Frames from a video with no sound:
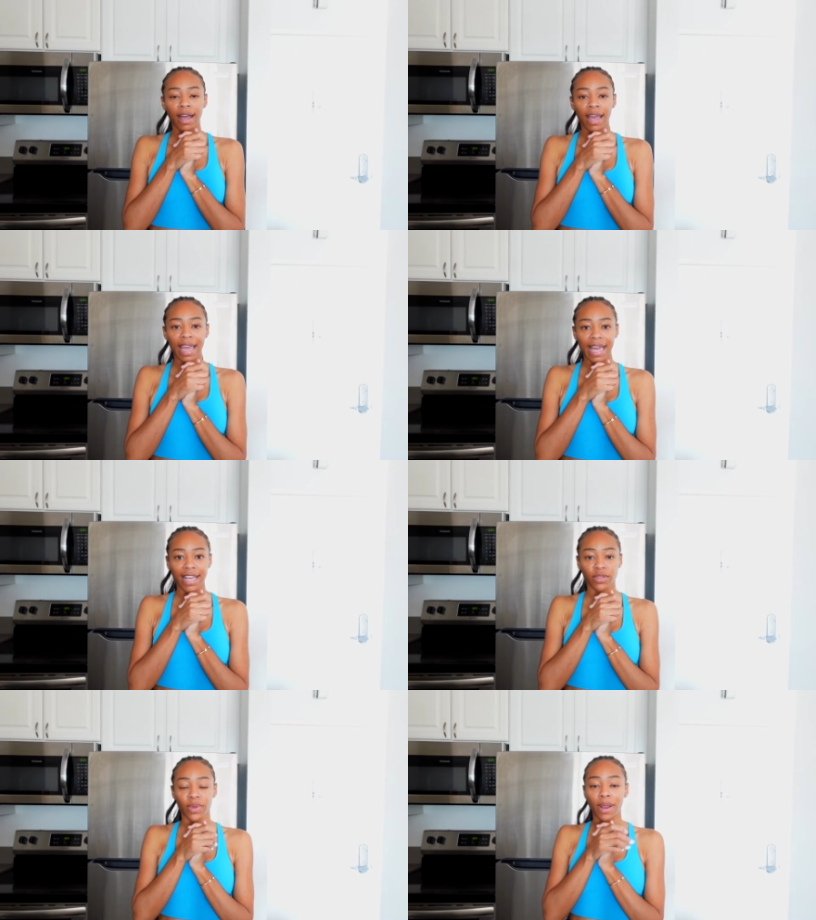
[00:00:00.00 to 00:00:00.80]
Hey
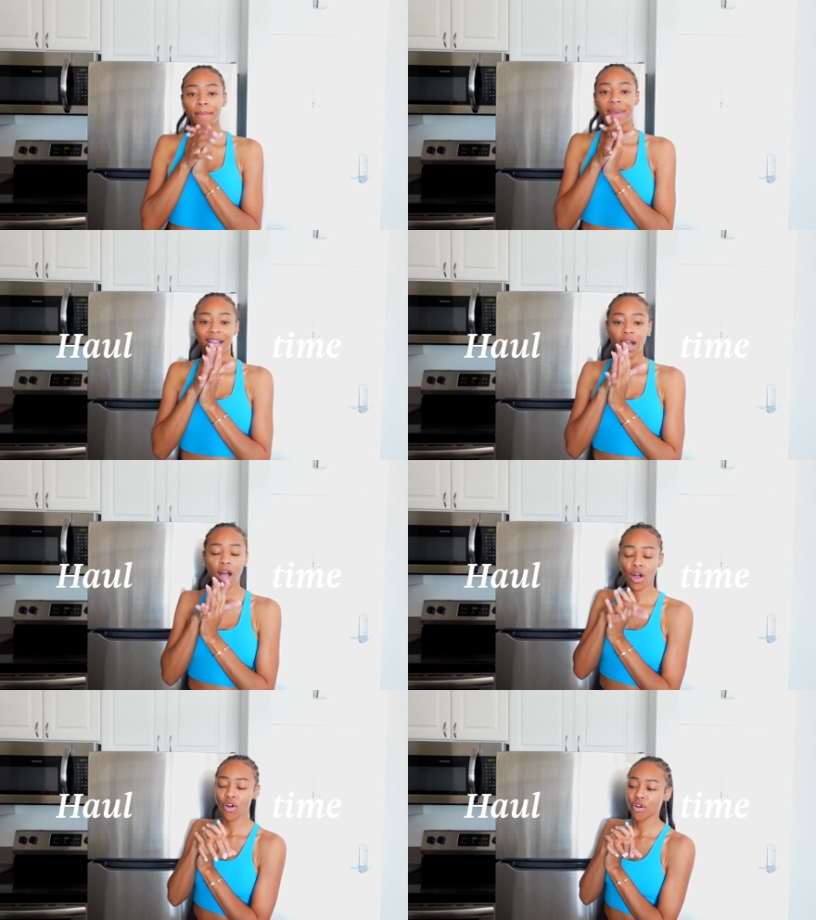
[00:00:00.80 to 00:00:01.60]
guys, we are back
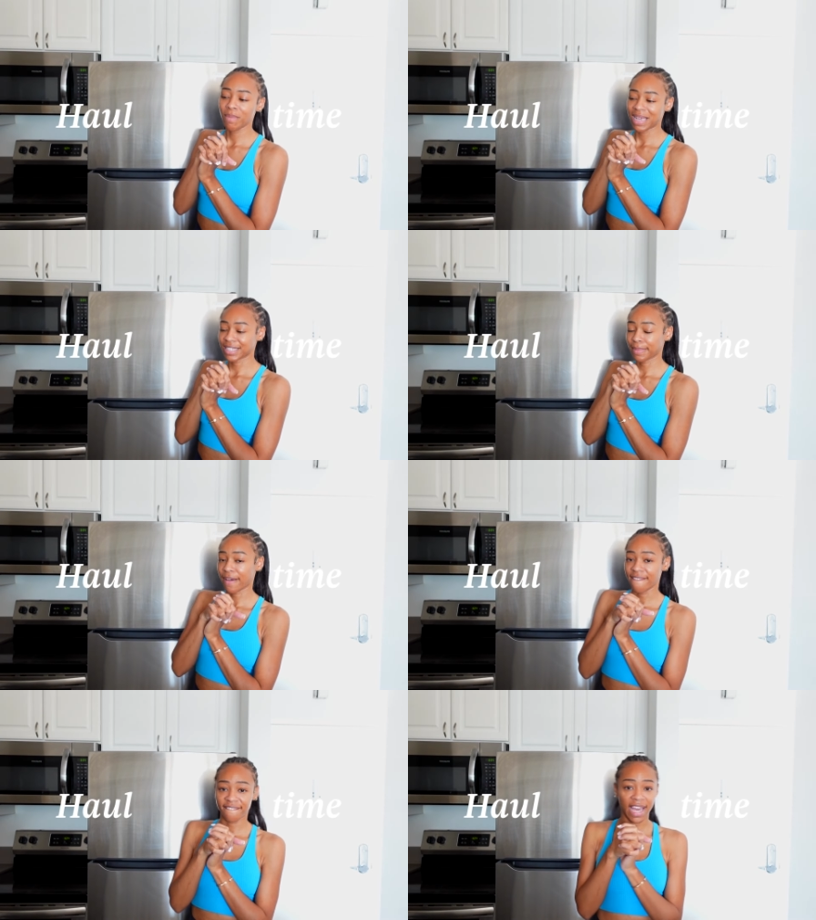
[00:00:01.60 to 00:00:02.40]
home. It's
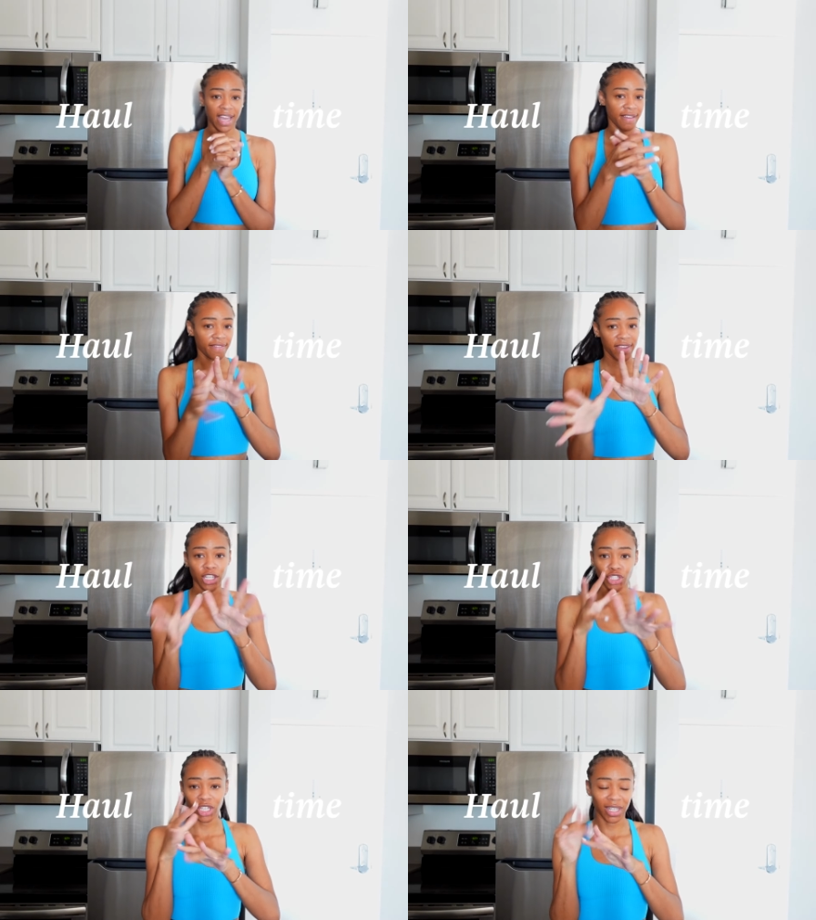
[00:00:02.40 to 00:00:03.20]
about
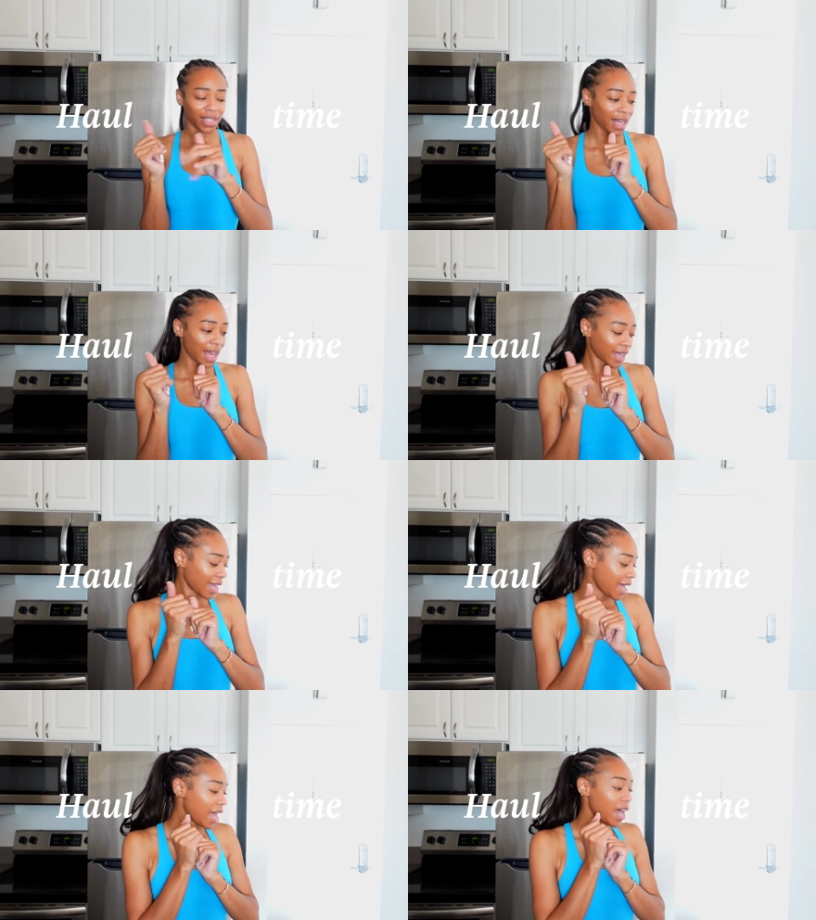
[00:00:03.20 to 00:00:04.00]
5-ish o'clock.
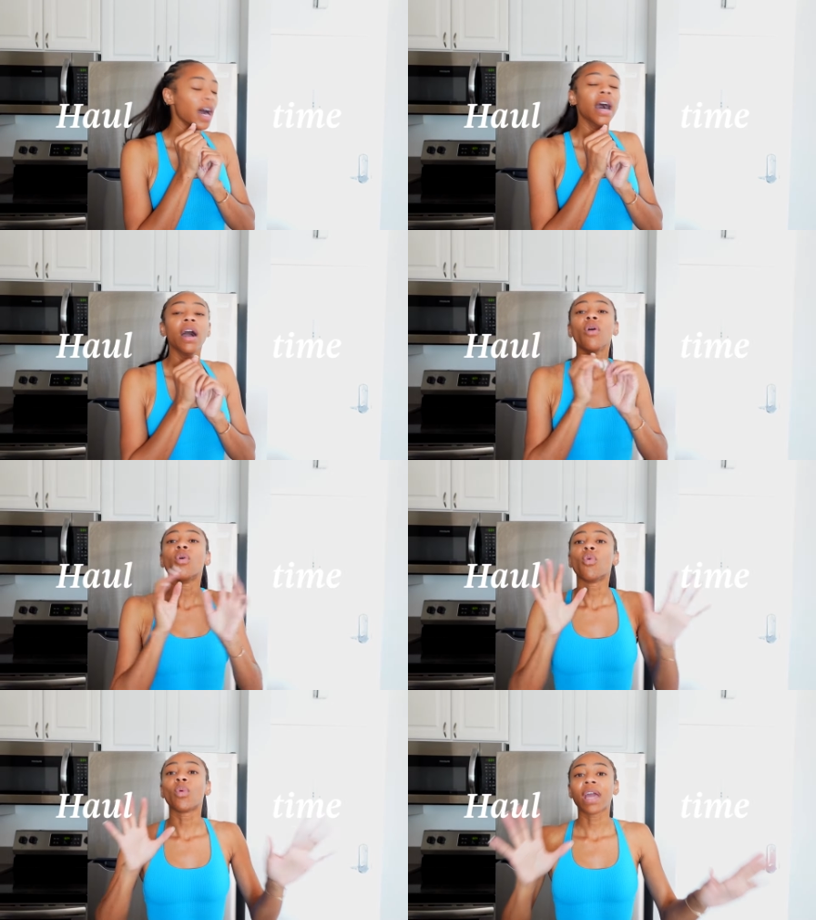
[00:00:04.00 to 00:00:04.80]

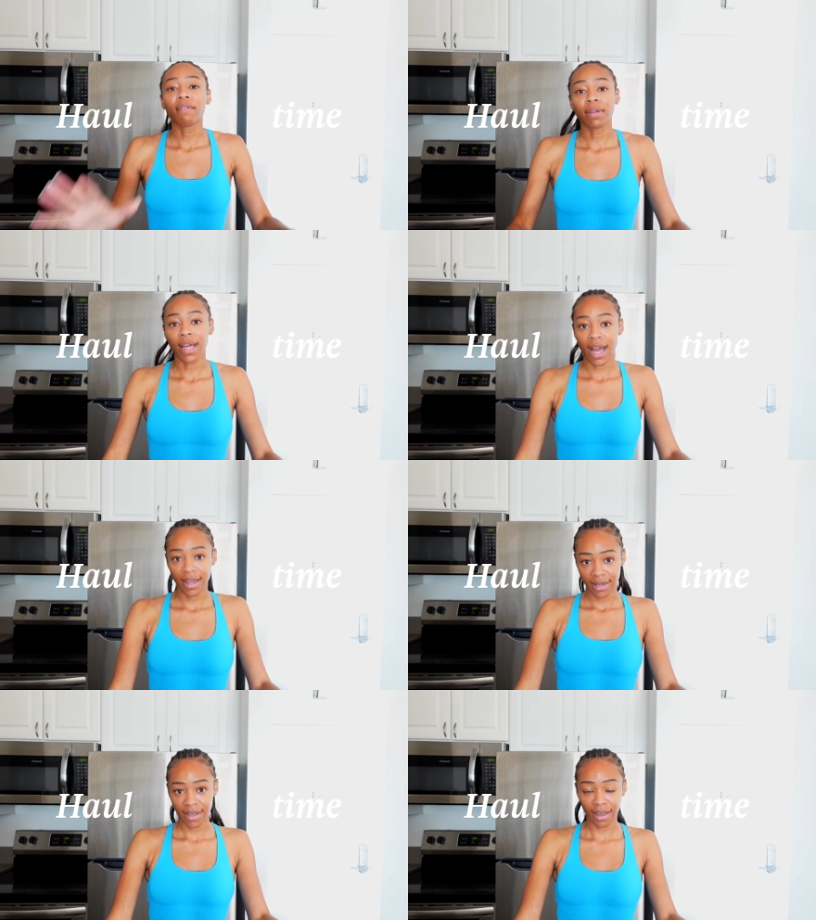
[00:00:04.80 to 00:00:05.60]
We have a lot
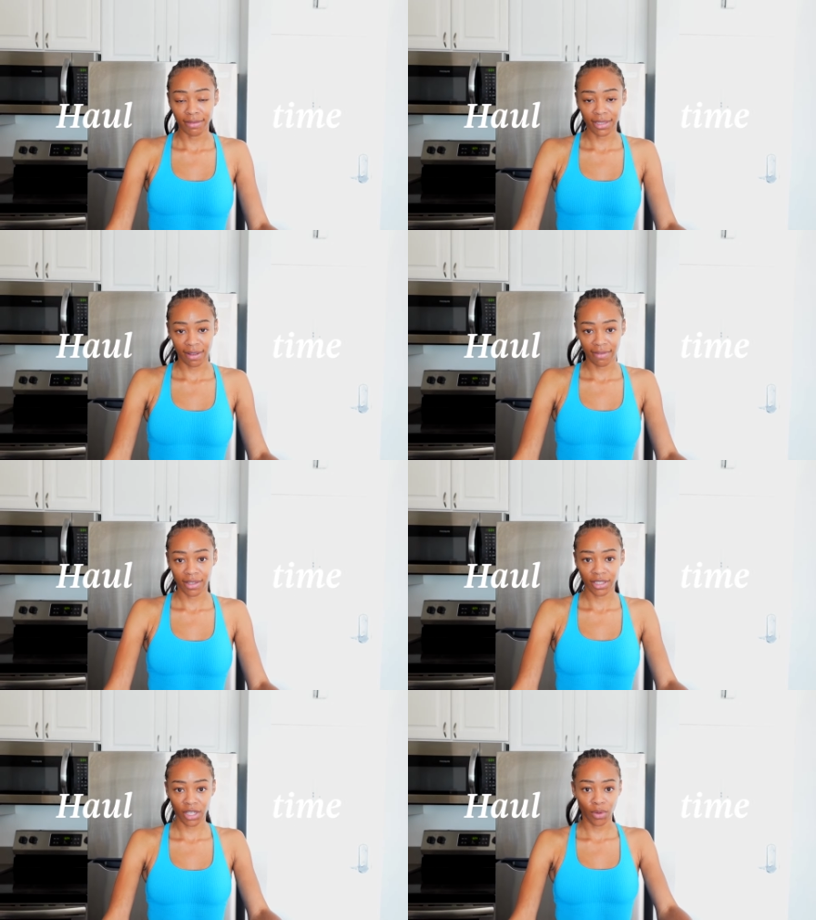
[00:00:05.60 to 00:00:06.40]
of stuff
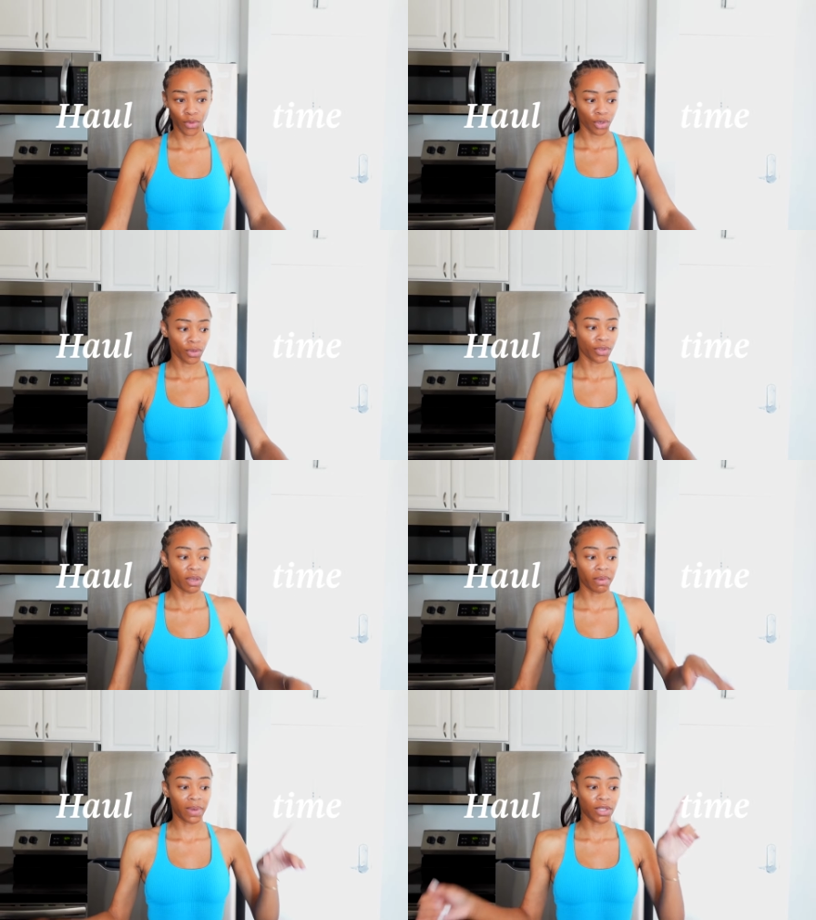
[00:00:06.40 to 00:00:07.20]
to go through. So
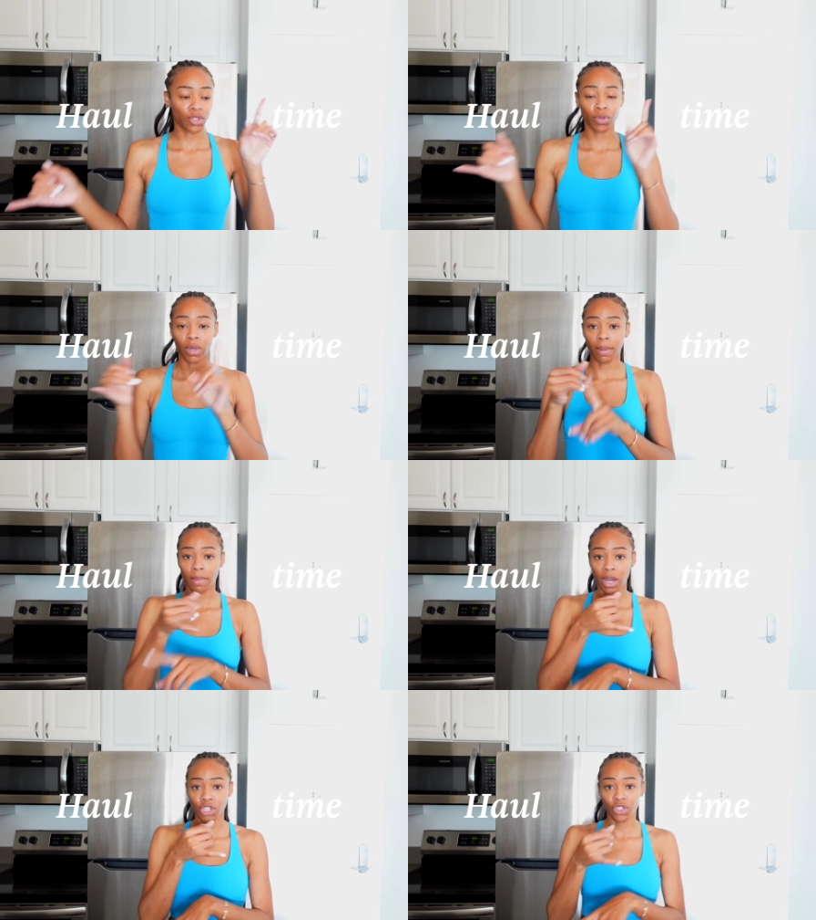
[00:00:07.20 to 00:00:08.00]
we went to
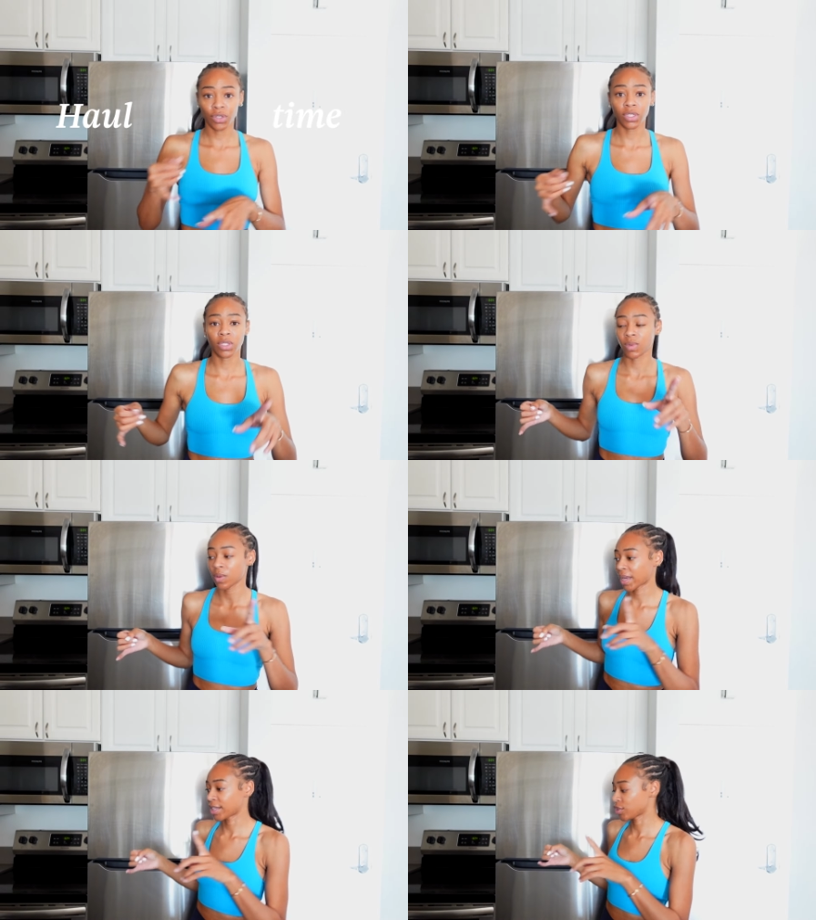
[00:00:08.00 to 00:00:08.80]
Marshalls, we
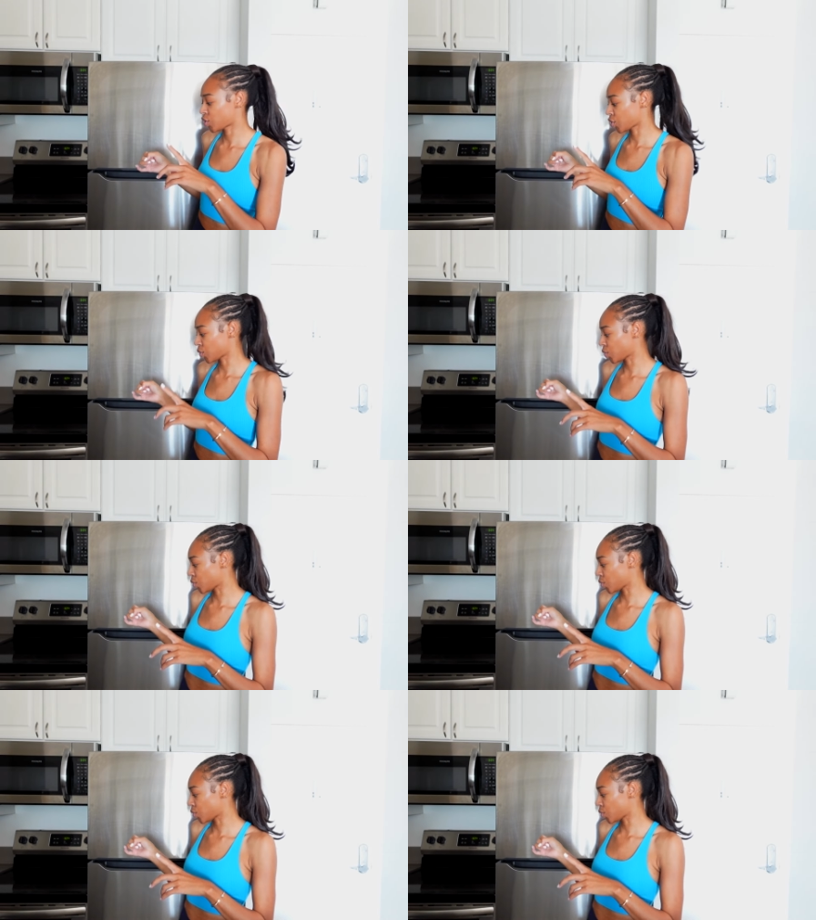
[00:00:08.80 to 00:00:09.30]
went to